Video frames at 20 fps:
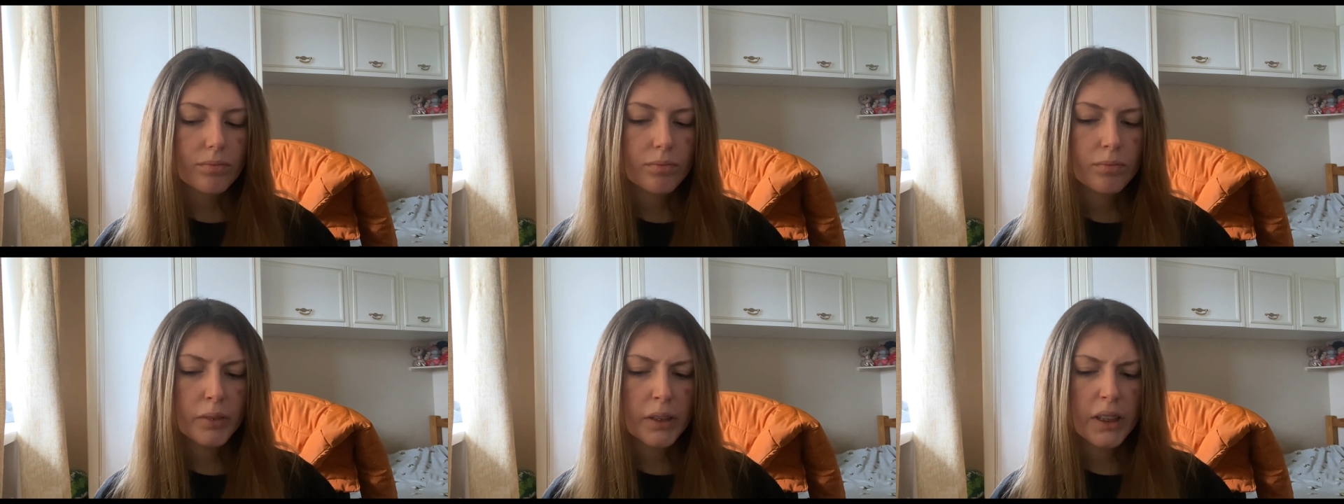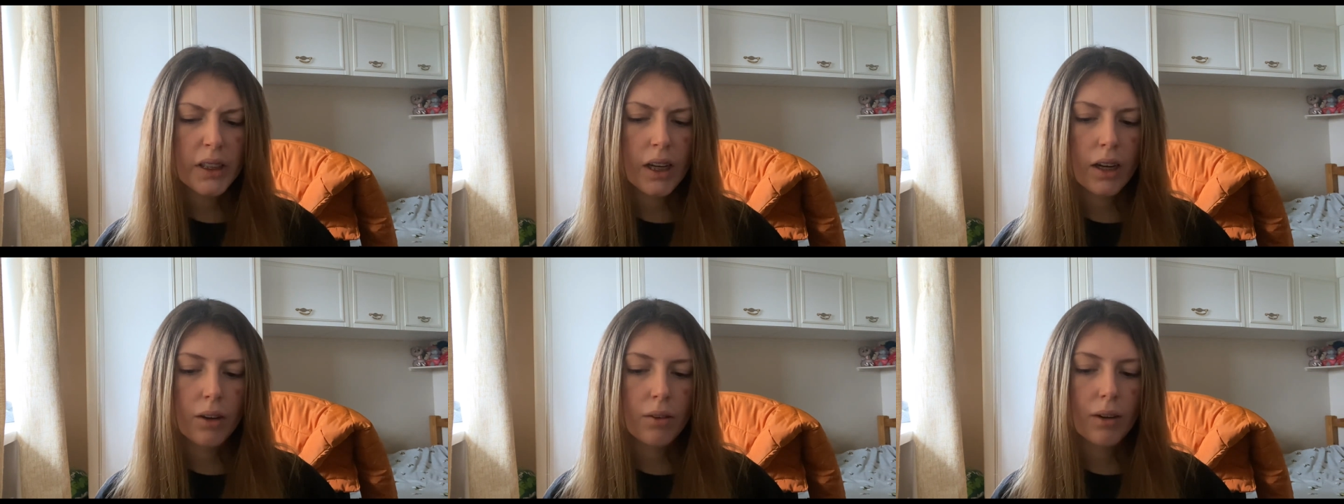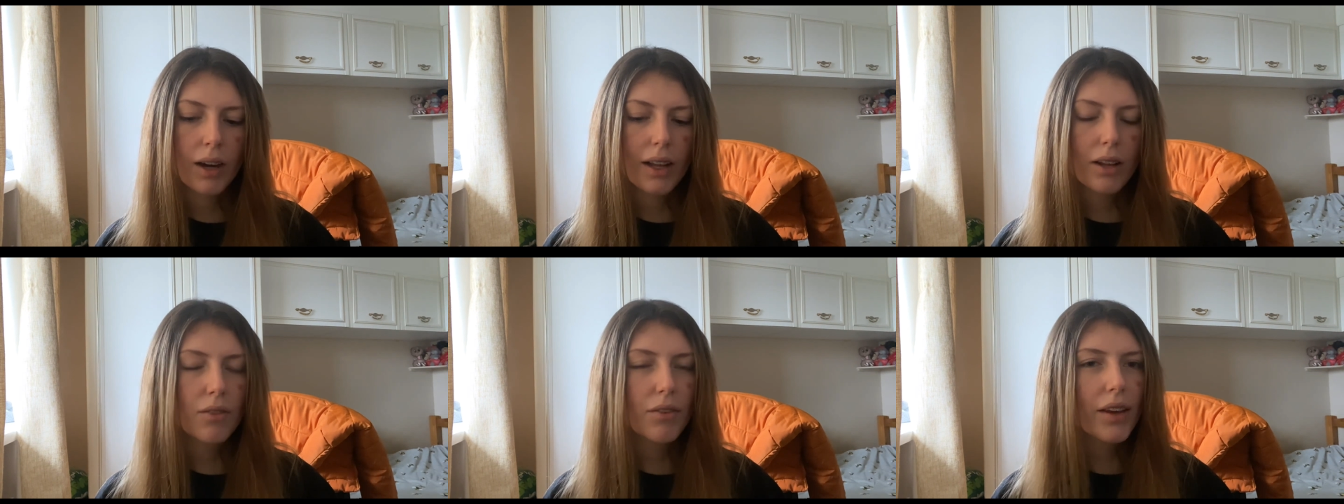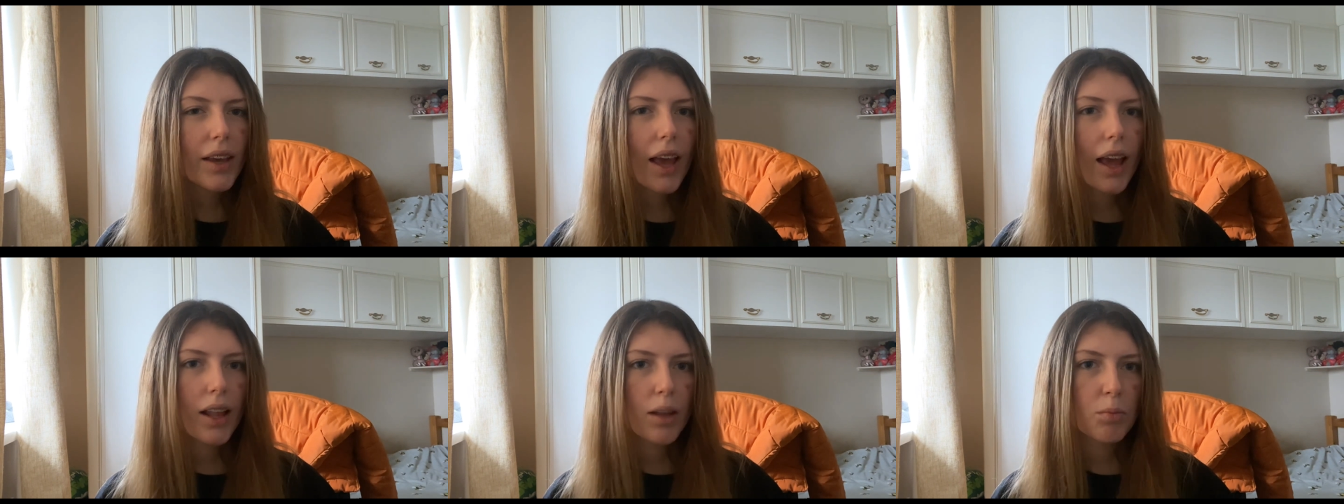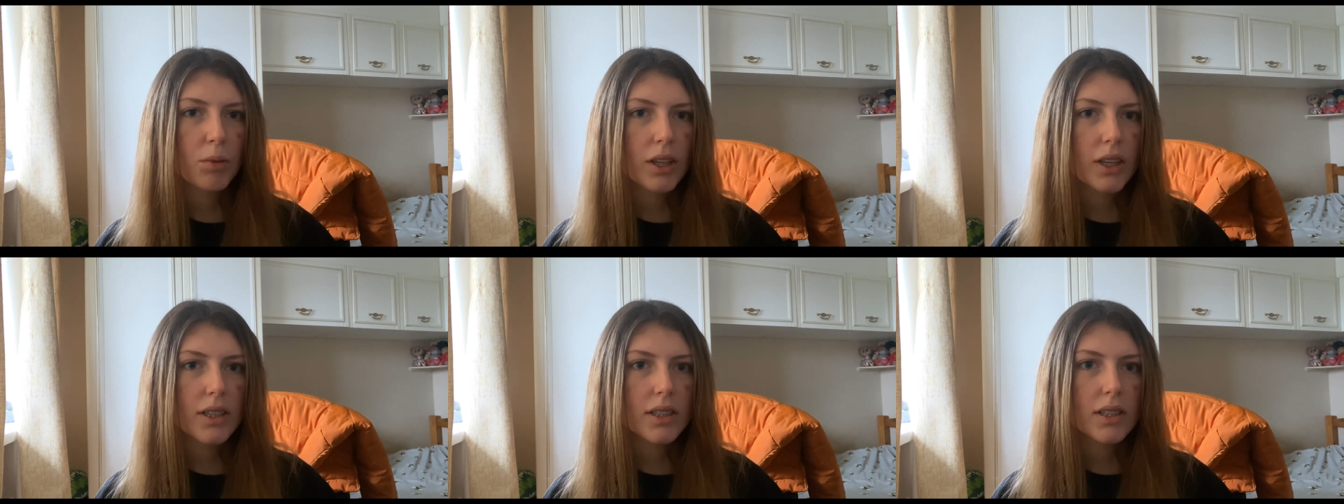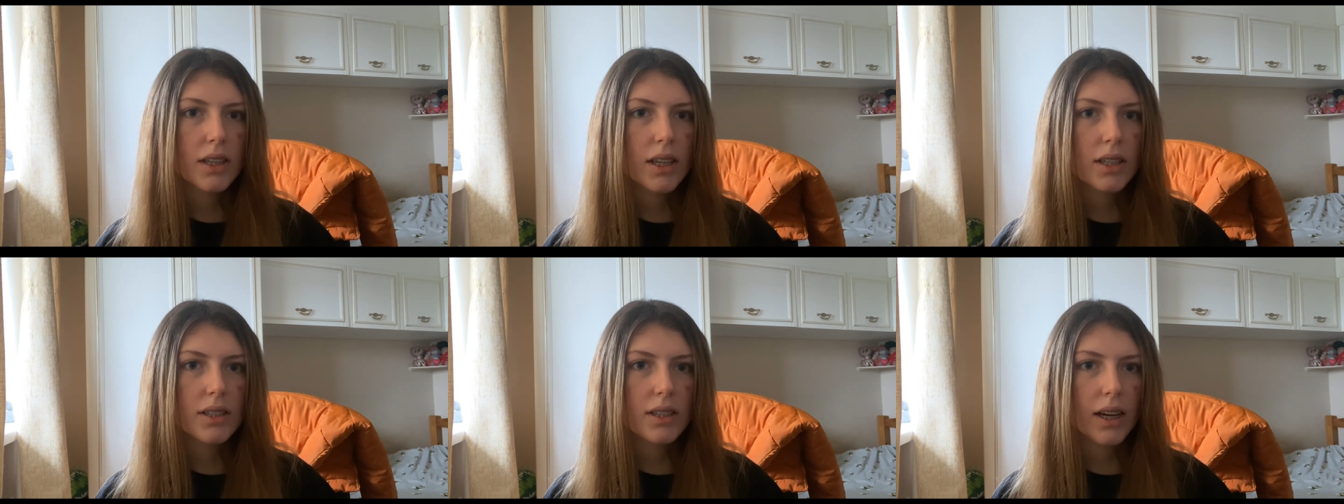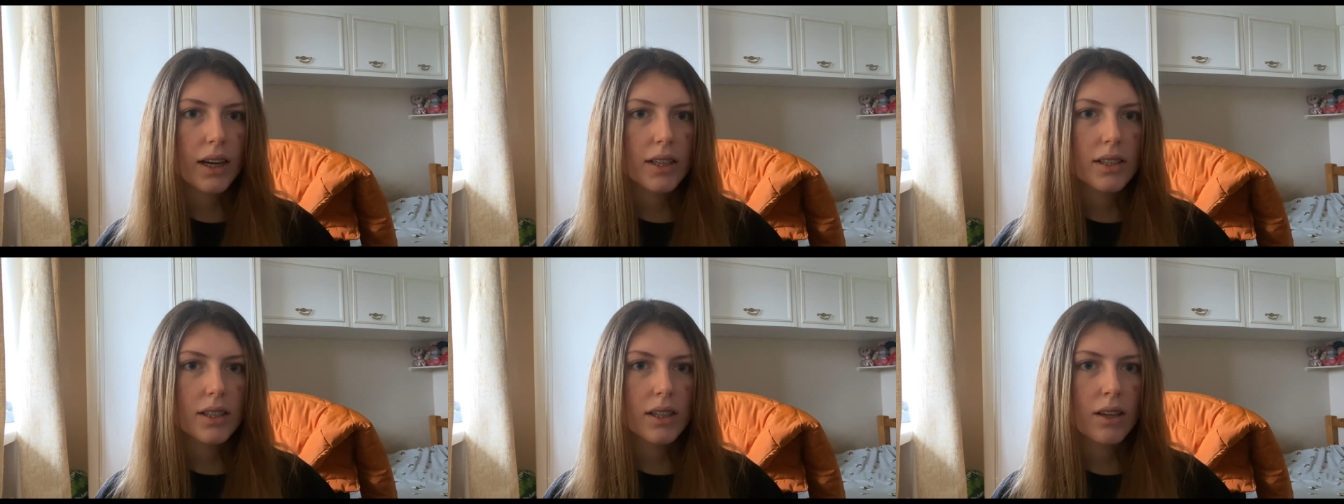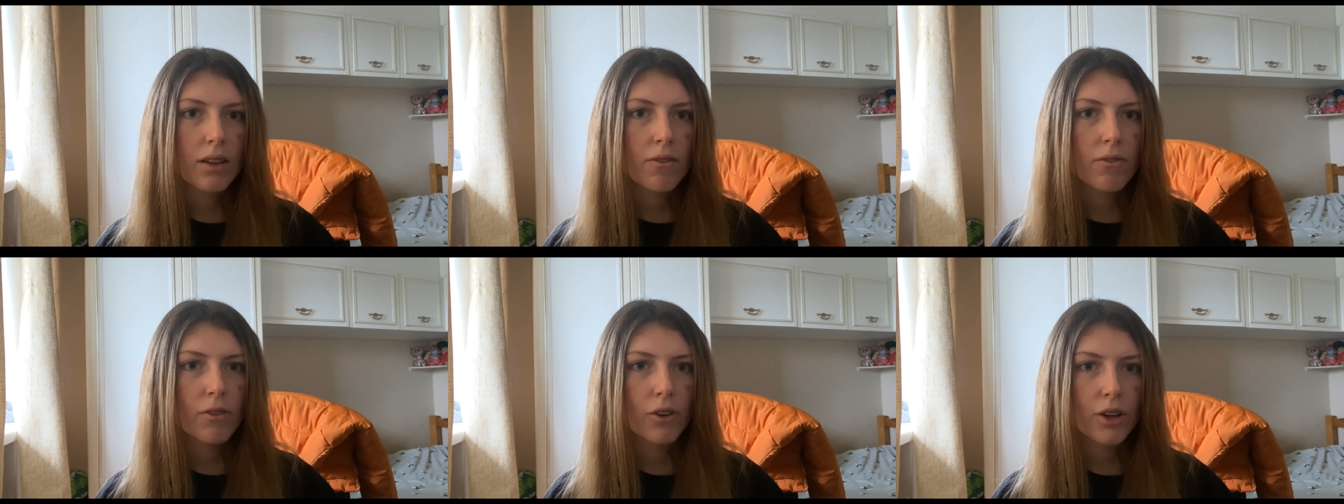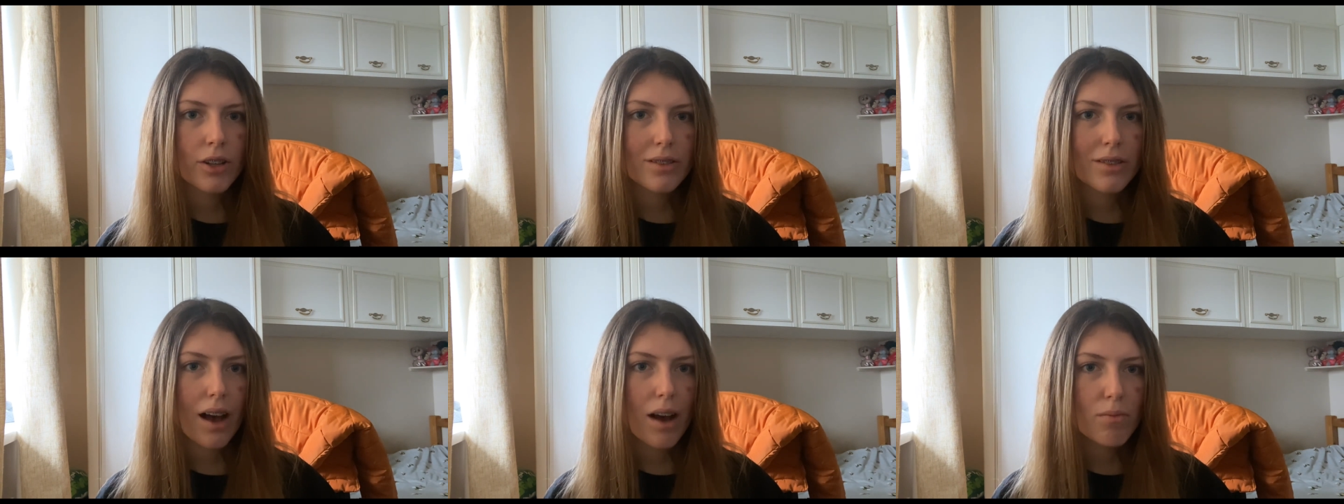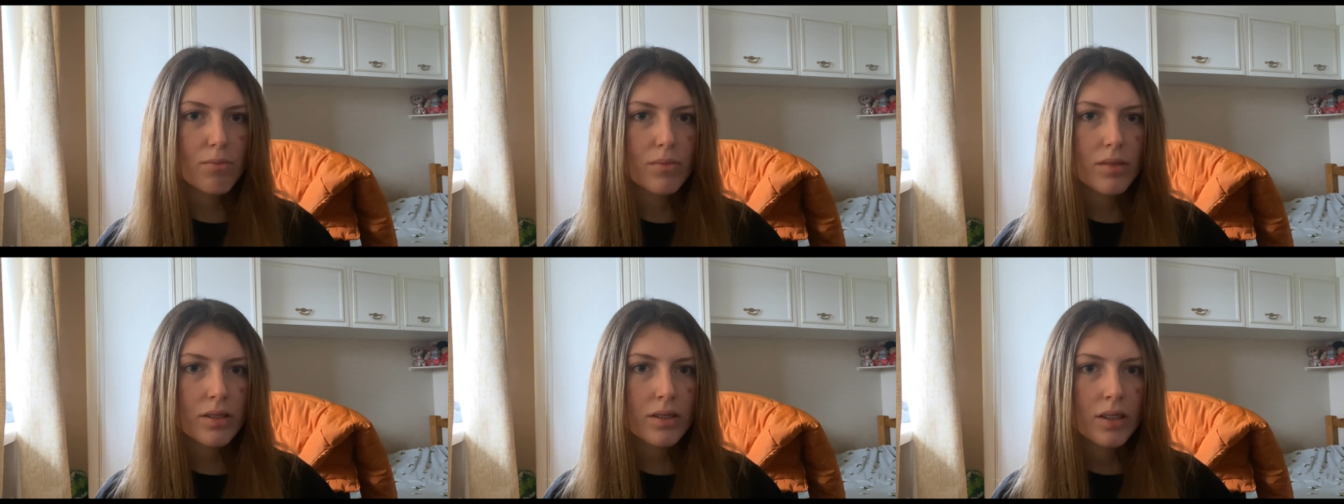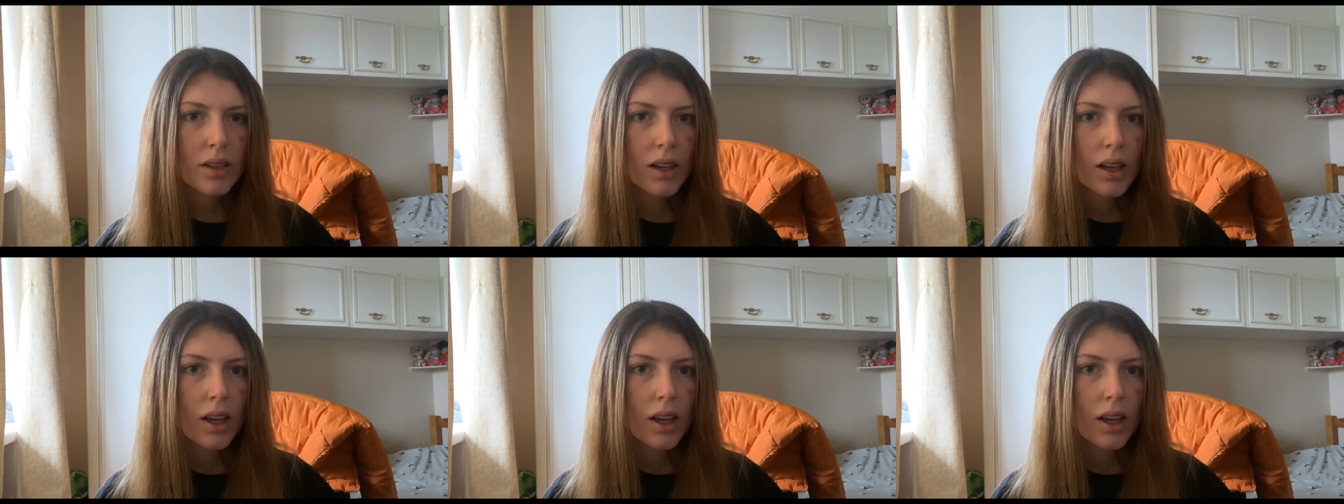You know, I don't think anybody's excited for exams.